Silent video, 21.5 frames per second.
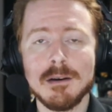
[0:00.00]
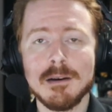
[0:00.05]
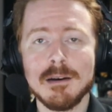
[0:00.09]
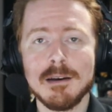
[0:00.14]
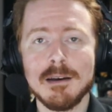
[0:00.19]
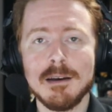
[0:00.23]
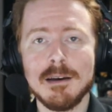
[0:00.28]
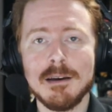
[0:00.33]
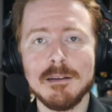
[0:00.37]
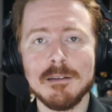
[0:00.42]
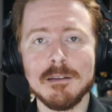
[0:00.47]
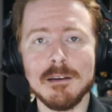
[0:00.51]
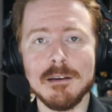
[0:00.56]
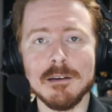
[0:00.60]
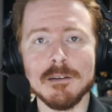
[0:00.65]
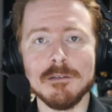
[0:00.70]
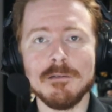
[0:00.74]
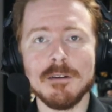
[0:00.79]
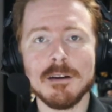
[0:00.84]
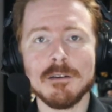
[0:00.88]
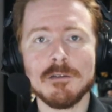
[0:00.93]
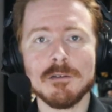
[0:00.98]
And the
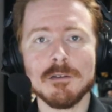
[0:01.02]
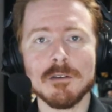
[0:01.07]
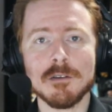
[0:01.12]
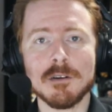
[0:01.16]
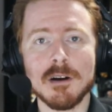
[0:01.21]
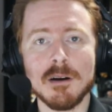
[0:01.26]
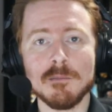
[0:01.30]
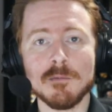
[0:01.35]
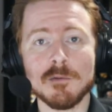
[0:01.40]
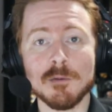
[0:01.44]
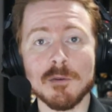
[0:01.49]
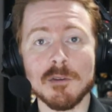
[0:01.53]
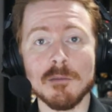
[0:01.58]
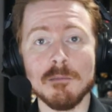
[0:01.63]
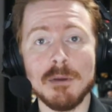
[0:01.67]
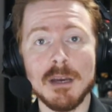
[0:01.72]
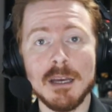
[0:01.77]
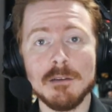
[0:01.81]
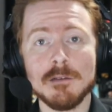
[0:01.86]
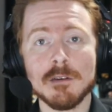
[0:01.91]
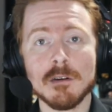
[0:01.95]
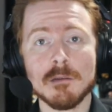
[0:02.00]
adventure comes with a
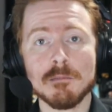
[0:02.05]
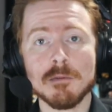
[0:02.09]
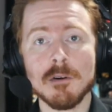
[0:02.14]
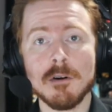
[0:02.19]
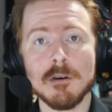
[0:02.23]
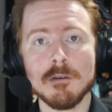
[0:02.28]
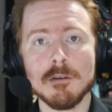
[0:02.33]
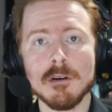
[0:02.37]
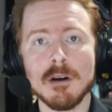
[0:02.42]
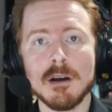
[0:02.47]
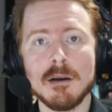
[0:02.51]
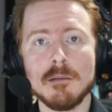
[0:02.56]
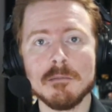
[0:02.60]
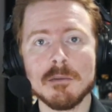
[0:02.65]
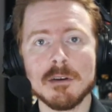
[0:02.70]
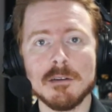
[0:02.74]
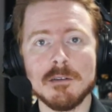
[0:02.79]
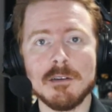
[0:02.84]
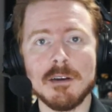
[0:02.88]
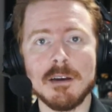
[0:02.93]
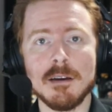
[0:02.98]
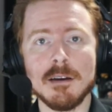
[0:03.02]
basic program
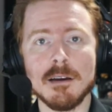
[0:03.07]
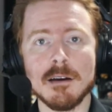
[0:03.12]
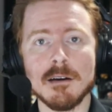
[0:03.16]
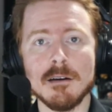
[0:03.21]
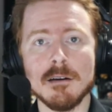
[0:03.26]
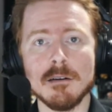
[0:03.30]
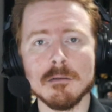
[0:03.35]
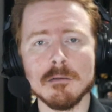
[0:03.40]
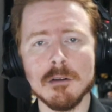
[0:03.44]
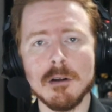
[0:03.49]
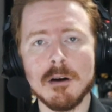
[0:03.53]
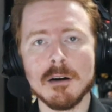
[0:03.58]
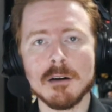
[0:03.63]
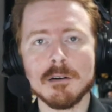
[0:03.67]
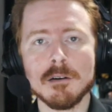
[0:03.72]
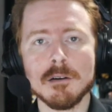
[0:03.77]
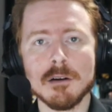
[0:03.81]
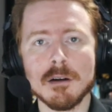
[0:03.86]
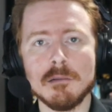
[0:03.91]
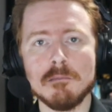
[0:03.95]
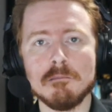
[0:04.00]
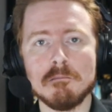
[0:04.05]
containing a
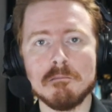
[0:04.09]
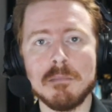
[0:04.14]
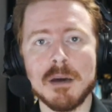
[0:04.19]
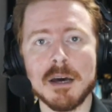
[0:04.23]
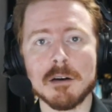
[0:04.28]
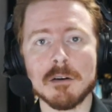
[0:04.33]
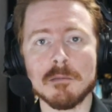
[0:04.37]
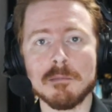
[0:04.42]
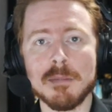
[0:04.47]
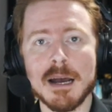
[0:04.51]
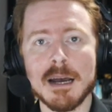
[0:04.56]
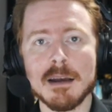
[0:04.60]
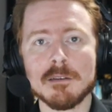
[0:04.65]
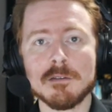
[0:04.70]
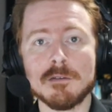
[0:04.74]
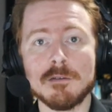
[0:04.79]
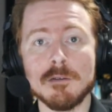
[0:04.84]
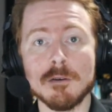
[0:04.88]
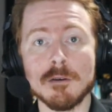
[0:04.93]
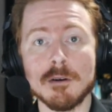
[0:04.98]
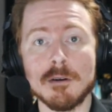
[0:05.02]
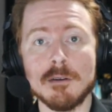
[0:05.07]
longer and better
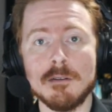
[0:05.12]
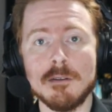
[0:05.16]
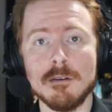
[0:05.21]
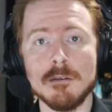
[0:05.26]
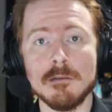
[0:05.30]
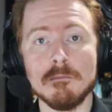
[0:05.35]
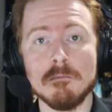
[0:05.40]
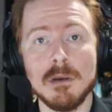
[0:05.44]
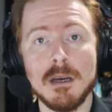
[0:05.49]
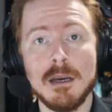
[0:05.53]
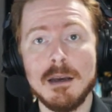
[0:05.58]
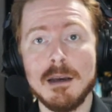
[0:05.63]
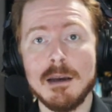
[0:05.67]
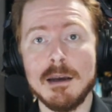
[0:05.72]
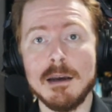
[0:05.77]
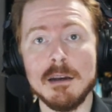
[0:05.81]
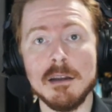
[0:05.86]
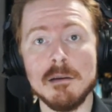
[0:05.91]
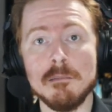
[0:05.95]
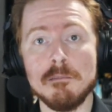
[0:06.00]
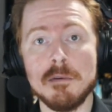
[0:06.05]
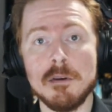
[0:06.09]
backstory than
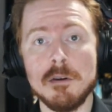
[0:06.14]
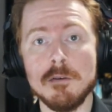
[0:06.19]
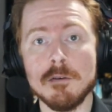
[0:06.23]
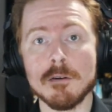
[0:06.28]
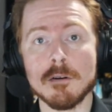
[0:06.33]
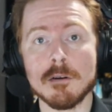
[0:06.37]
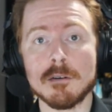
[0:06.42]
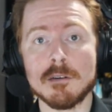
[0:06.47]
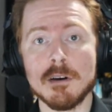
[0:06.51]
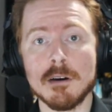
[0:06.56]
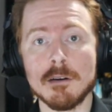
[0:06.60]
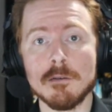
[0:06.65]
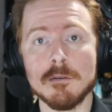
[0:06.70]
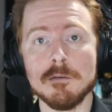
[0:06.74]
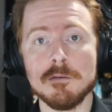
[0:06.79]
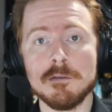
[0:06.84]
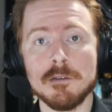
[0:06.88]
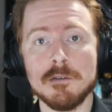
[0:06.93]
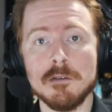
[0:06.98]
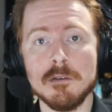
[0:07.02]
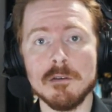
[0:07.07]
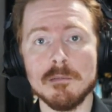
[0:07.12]
any pure Tunnels
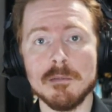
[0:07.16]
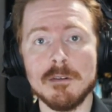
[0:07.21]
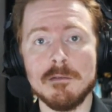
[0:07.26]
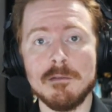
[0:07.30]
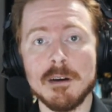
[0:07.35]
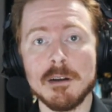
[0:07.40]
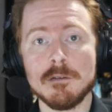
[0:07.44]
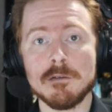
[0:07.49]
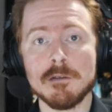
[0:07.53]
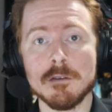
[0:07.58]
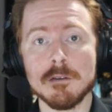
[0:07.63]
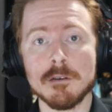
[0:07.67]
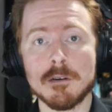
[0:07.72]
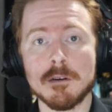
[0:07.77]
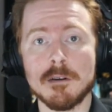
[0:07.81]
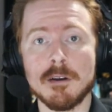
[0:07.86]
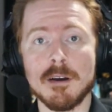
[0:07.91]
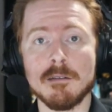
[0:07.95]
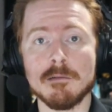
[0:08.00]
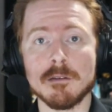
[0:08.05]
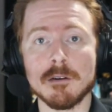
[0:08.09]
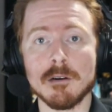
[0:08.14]
of Doom adventure could
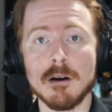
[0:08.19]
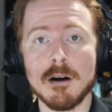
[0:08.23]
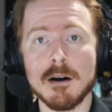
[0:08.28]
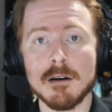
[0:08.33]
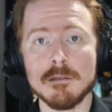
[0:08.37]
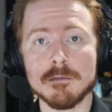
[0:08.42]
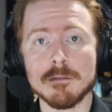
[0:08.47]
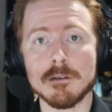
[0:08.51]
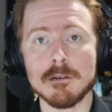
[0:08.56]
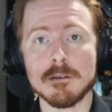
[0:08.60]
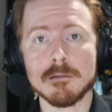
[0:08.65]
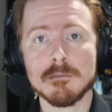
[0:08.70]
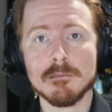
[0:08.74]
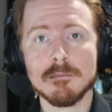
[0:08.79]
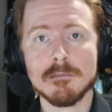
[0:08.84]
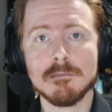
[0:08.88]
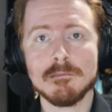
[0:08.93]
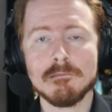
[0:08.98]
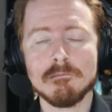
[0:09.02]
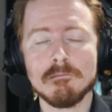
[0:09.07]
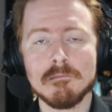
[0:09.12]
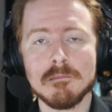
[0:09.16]
ever offer.
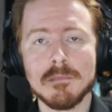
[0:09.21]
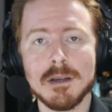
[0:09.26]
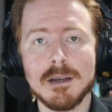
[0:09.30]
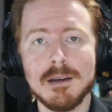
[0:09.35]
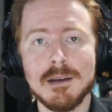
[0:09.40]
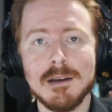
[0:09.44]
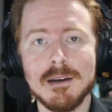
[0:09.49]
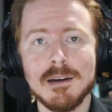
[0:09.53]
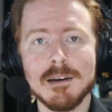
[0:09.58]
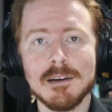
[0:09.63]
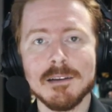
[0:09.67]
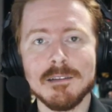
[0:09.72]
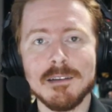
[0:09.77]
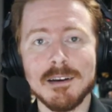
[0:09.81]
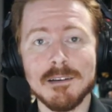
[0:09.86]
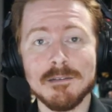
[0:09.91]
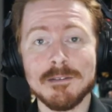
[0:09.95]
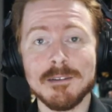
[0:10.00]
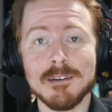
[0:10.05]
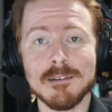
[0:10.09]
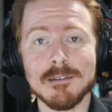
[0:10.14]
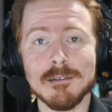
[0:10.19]

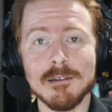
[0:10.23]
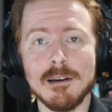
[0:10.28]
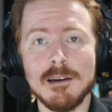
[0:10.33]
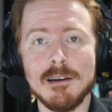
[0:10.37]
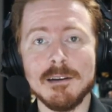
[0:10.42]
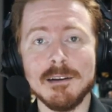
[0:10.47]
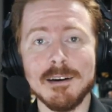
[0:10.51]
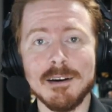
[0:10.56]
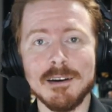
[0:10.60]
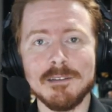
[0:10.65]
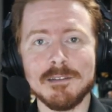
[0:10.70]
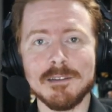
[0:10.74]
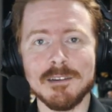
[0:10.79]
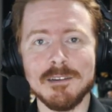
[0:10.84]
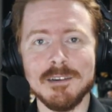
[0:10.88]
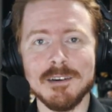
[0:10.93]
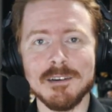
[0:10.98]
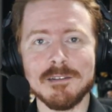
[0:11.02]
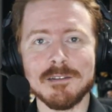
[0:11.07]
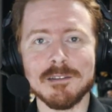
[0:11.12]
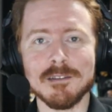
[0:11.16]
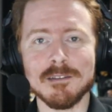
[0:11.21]
Definitely a nice
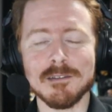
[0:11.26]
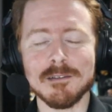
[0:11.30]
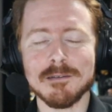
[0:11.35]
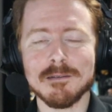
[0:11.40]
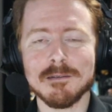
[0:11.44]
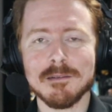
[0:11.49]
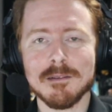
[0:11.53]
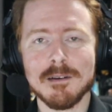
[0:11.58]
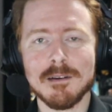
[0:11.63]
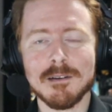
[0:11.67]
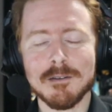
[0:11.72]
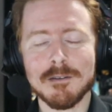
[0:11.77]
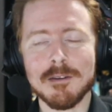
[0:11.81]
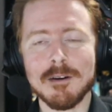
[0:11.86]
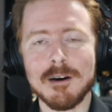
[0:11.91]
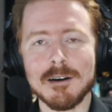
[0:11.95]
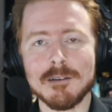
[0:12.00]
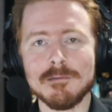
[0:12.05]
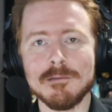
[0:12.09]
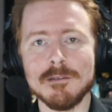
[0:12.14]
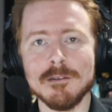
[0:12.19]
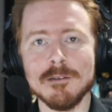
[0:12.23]
addition, and
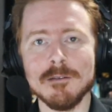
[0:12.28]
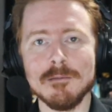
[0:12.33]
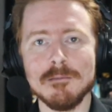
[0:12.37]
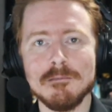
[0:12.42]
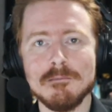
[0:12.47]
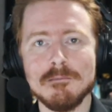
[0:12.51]
thoughtful.